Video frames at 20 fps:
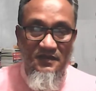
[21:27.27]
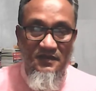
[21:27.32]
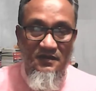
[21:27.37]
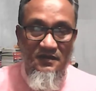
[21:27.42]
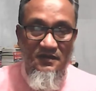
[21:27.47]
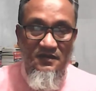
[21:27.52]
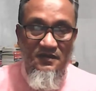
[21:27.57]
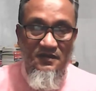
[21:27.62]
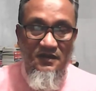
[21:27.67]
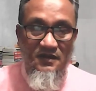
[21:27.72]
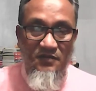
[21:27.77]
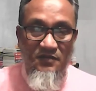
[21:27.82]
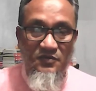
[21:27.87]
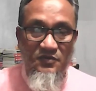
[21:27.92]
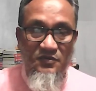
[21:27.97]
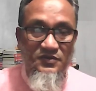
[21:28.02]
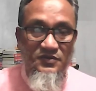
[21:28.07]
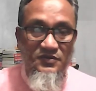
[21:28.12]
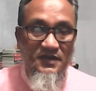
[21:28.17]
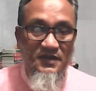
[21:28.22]

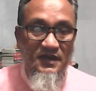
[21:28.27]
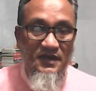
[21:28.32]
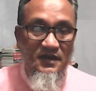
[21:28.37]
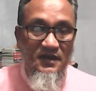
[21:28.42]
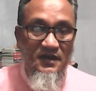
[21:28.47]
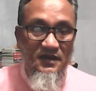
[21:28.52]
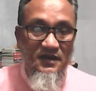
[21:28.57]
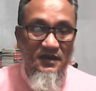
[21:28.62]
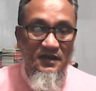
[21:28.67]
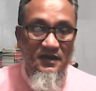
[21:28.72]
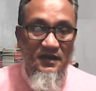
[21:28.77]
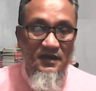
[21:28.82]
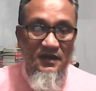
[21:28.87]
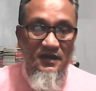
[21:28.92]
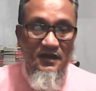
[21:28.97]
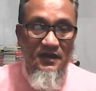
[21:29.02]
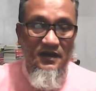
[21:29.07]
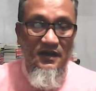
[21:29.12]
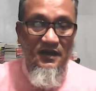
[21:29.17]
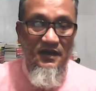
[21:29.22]
Suppose here
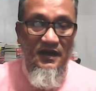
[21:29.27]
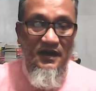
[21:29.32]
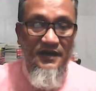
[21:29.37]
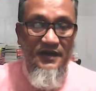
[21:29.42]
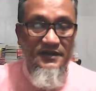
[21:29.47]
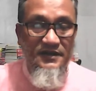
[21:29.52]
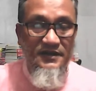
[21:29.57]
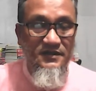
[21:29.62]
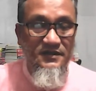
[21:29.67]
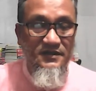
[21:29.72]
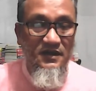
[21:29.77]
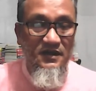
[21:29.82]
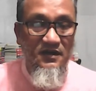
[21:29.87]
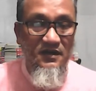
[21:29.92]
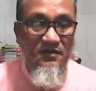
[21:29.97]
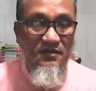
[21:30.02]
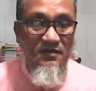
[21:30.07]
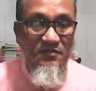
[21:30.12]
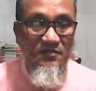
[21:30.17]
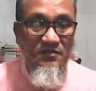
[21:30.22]
learn is the
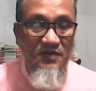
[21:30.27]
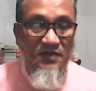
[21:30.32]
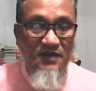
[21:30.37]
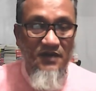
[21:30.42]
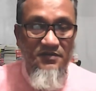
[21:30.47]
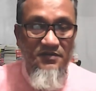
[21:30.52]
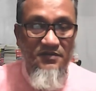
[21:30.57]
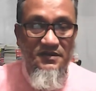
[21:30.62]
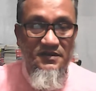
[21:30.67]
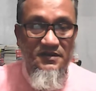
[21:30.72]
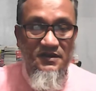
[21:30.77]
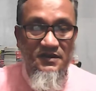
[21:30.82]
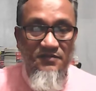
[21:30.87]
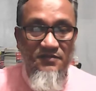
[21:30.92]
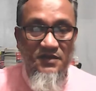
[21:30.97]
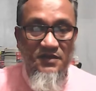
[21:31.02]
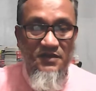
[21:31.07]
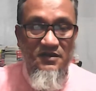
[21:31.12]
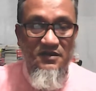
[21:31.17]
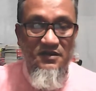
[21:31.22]
verb. It's an
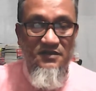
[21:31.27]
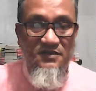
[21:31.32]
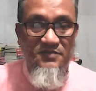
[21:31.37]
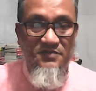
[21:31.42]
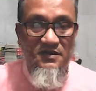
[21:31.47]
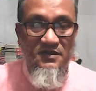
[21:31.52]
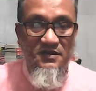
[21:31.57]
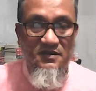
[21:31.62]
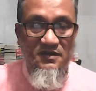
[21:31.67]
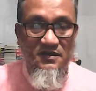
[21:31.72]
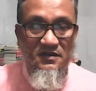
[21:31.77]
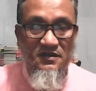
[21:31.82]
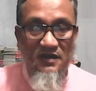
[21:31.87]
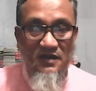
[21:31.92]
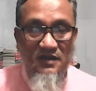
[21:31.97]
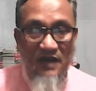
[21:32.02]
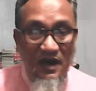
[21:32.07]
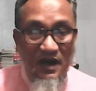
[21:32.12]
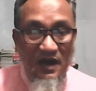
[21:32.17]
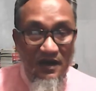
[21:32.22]
imperative sentence.
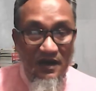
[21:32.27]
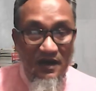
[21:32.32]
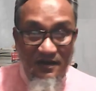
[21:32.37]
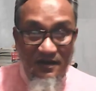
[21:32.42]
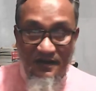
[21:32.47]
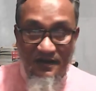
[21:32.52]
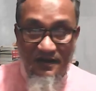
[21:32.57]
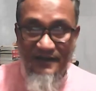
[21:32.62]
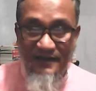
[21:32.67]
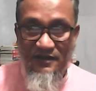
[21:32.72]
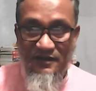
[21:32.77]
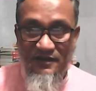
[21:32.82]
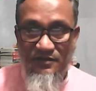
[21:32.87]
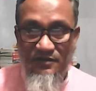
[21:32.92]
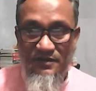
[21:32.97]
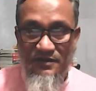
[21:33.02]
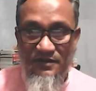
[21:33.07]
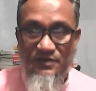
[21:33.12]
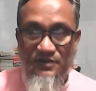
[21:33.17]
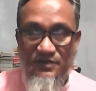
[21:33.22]
Learn
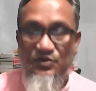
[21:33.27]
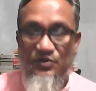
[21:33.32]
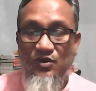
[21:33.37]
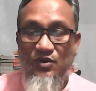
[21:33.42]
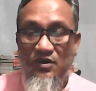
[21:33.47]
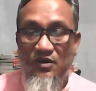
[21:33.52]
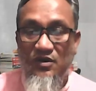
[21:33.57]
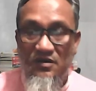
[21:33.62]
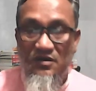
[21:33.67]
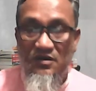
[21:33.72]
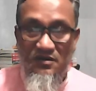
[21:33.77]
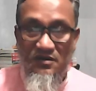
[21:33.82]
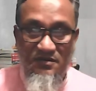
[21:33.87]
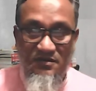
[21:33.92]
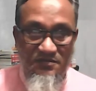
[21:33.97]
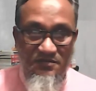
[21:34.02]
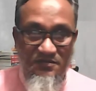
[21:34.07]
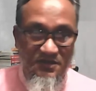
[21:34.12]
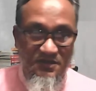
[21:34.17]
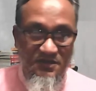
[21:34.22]
language through
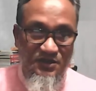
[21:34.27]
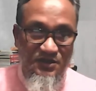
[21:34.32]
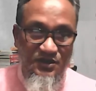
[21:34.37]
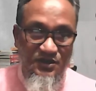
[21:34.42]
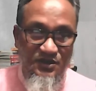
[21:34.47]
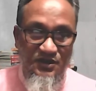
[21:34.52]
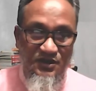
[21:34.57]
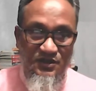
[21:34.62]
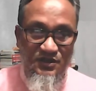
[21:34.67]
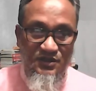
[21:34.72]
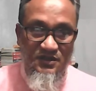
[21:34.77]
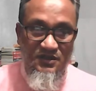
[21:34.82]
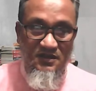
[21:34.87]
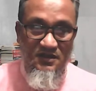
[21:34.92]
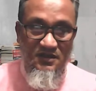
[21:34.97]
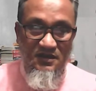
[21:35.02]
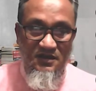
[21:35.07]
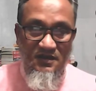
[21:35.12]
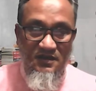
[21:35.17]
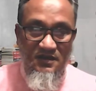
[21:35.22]
mistakes.
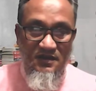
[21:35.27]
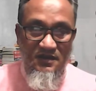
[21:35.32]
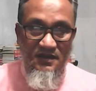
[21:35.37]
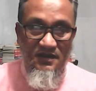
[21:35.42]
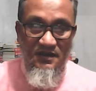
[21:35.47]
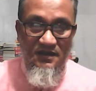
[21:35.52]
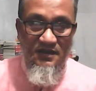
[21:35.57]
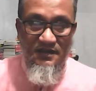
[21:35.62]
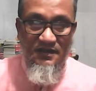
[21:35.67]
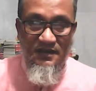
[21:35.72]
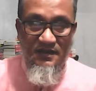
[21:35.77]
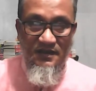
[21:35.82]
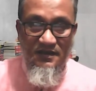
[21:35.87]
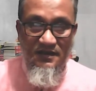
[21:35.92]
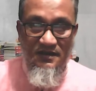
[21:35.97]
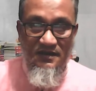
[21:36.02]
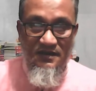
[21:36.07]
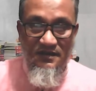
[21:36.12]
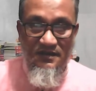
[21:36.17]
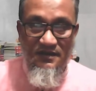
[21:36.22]

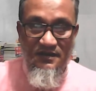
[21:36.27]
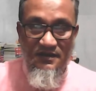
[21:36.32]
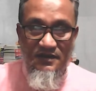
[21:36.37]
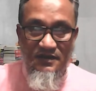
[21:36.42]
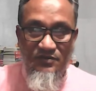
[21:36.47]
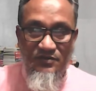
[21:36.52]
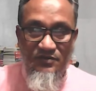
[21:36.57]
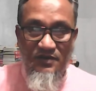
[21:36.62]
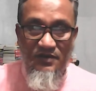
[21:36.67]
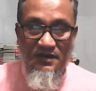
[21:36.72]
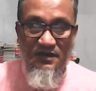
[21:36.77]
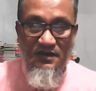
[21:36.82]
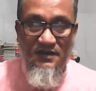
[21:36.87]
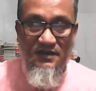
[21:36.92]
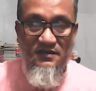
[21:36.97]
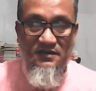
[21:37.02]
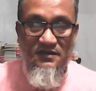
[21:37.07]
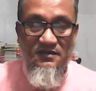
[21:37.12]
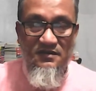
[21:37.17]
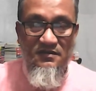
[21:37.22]
Then this one
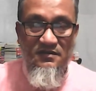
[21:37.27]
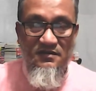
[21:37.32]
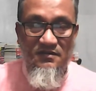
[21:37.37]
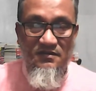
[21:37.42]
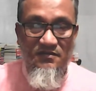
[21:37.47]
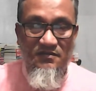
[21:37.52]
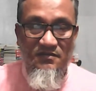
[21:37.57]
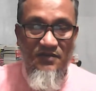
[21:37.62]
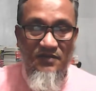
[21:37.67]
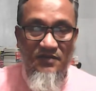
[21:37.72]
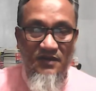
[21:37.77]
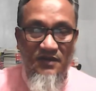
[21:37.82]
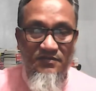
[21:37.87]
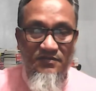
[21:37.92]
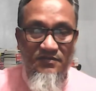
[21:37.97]
is verb.